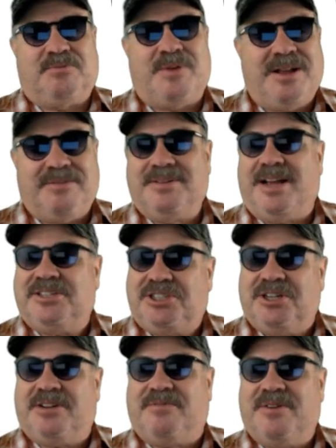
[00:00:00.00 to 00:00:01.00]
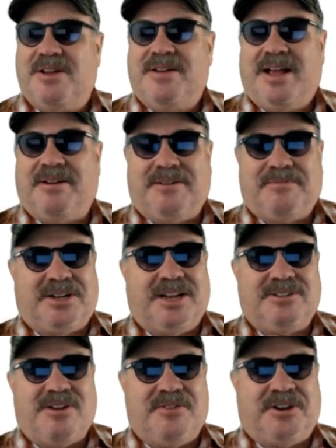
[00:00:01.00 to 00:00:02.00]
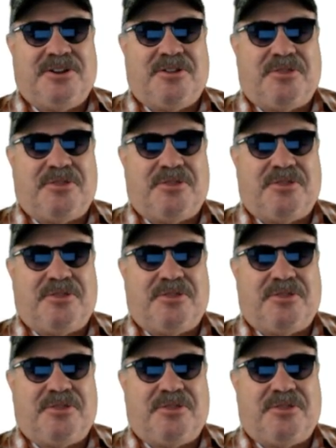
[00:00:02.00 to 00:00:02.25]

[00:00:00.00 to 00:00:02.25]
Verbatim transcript: Well, I should have uh, clicked on the little